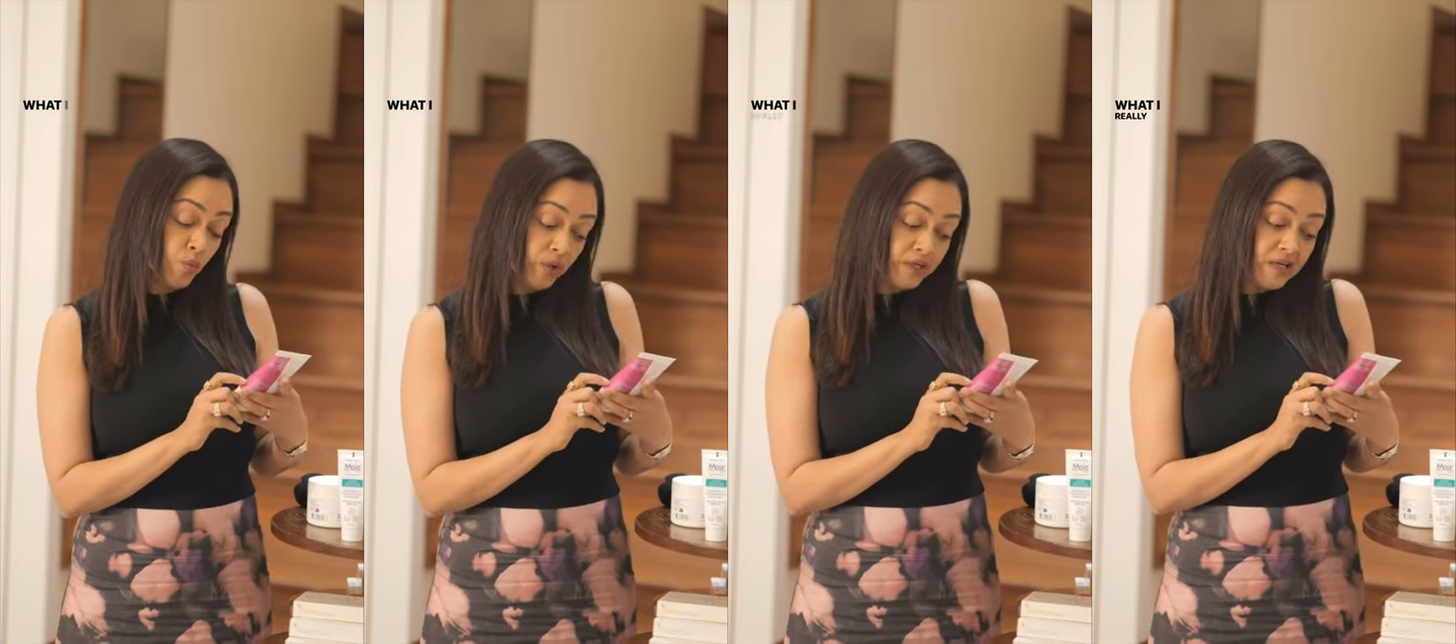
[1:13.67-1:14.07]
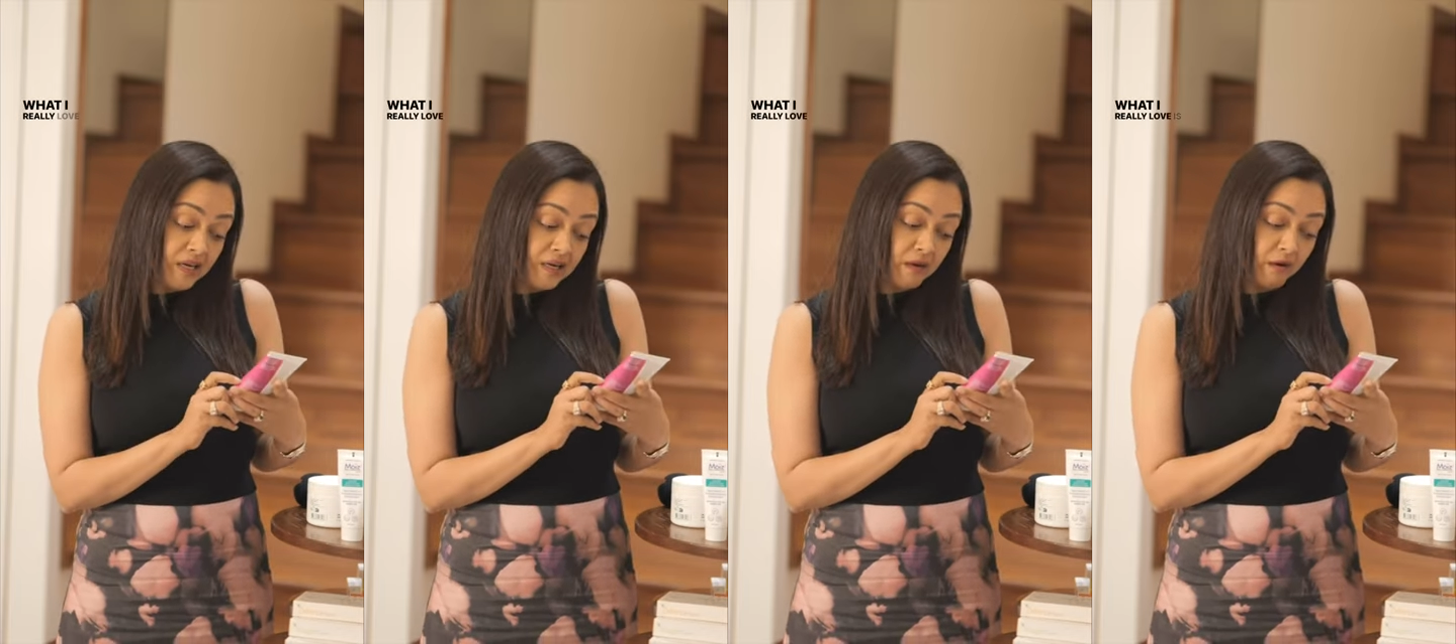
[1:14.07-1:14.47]
what I
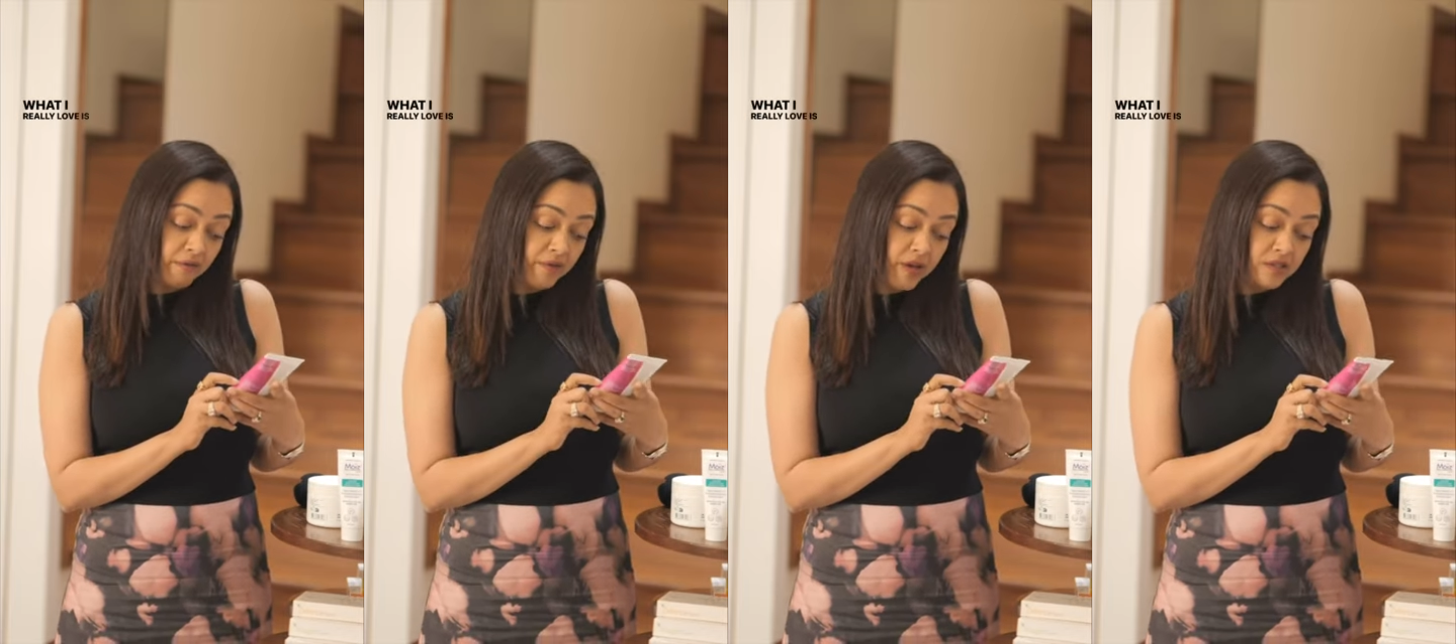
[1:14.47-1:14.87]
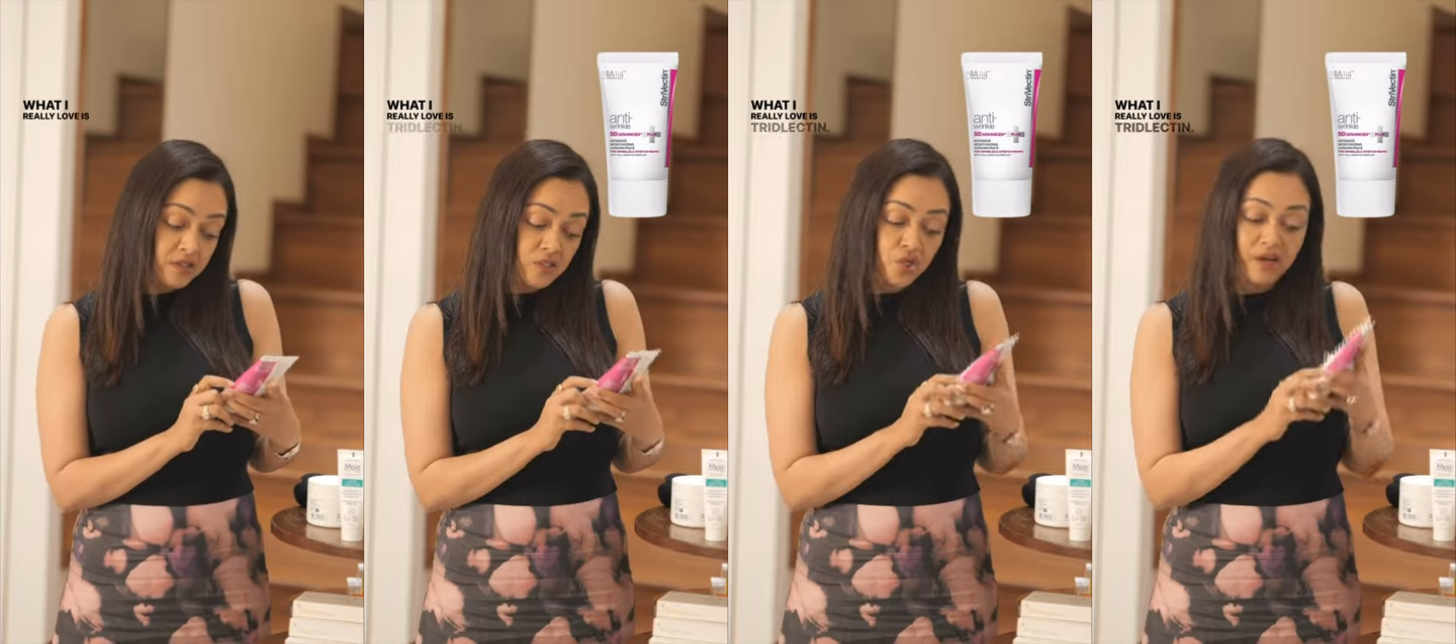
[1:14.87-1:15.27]
really love is
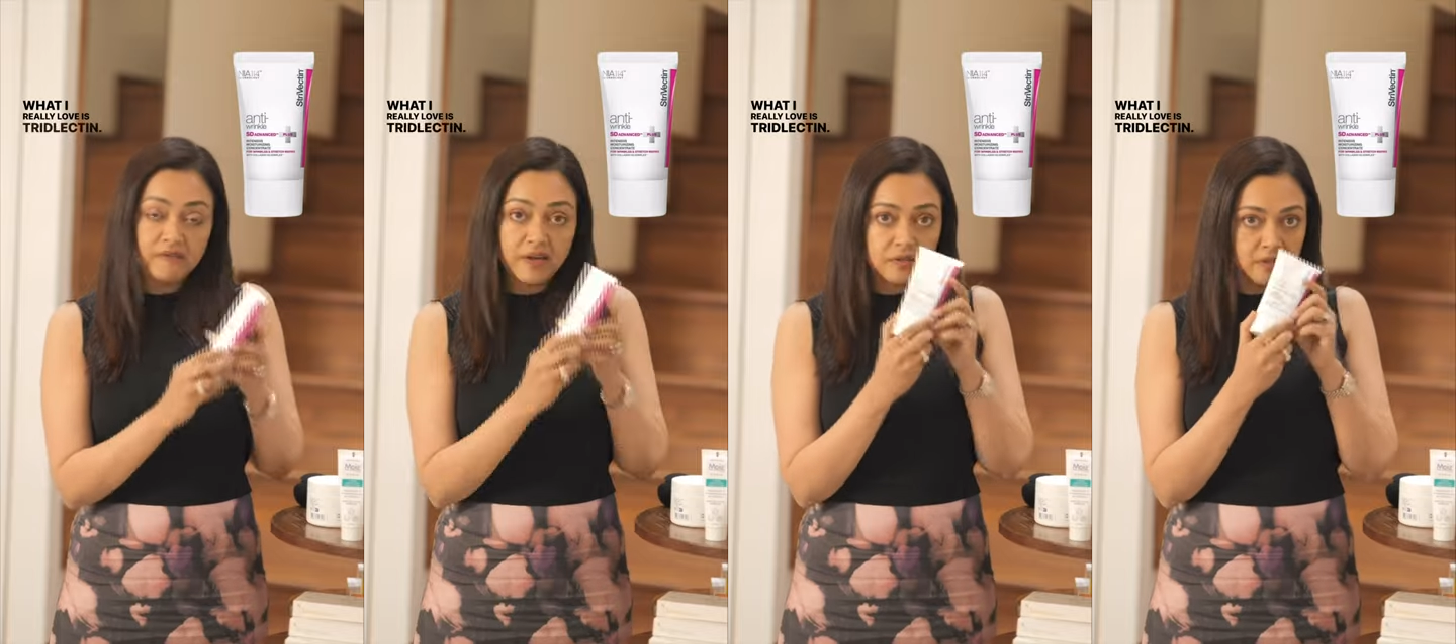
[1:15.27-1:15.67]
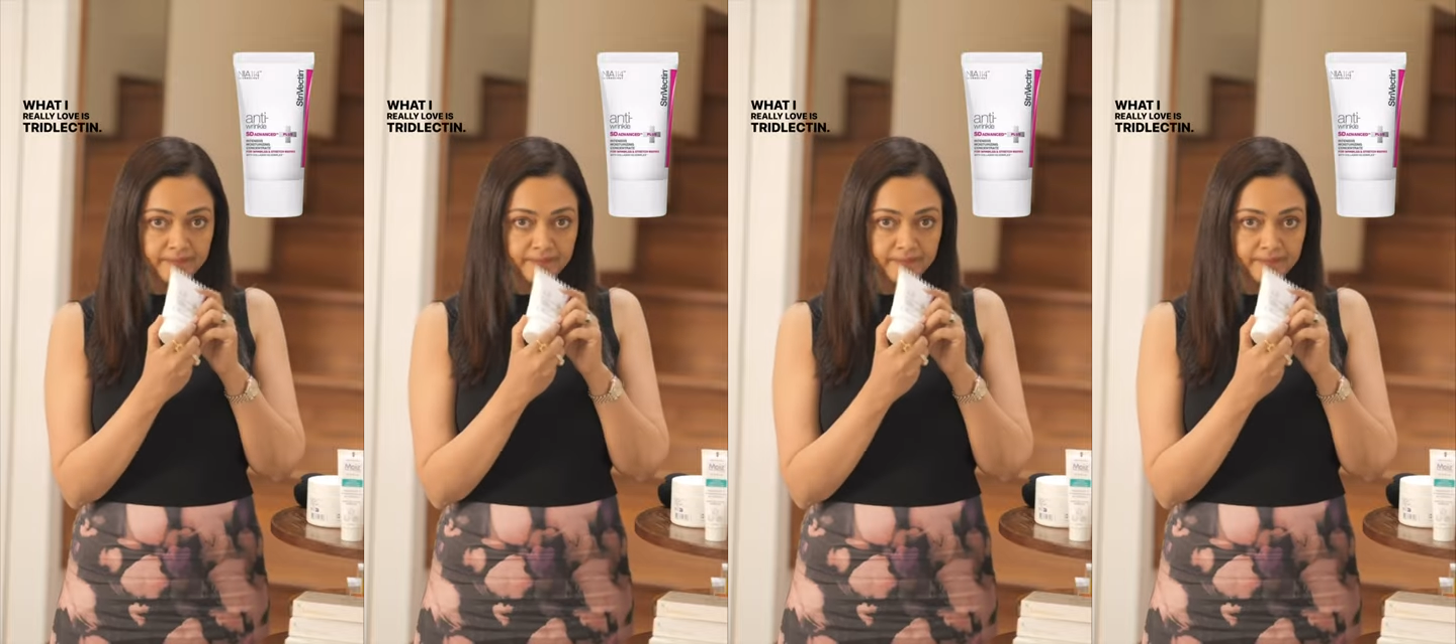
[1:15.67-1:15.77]
StriveCtin.